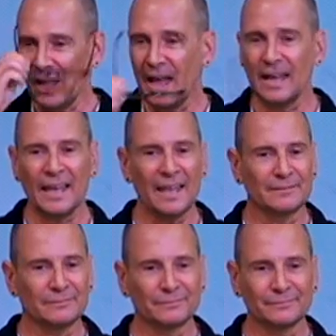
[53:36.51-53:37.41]
Again,
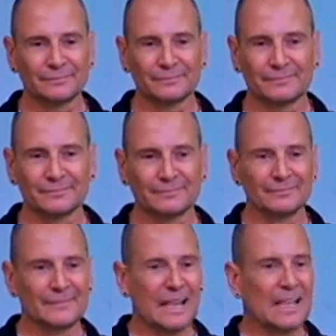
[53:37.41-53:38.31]

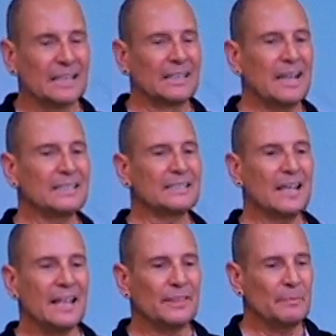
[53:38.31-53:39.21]
let's
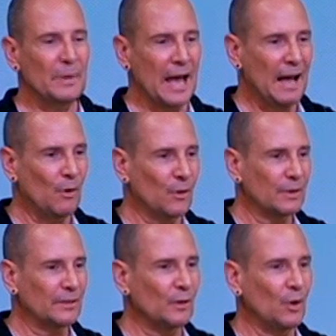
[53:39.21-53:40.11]
let the power
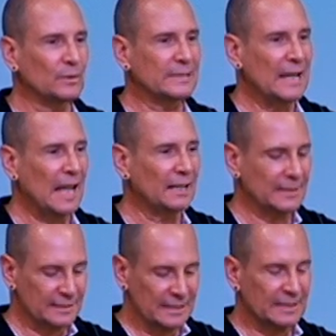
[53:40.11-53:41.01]
that holds
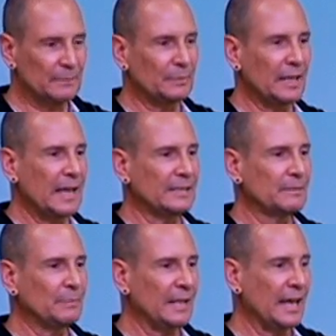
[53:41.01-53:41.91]
galaxies in place
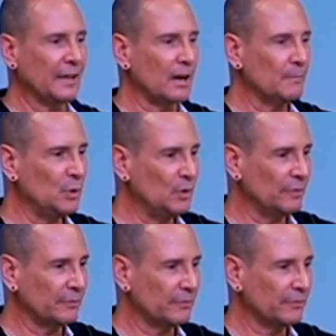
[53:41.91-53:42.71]
plan our move,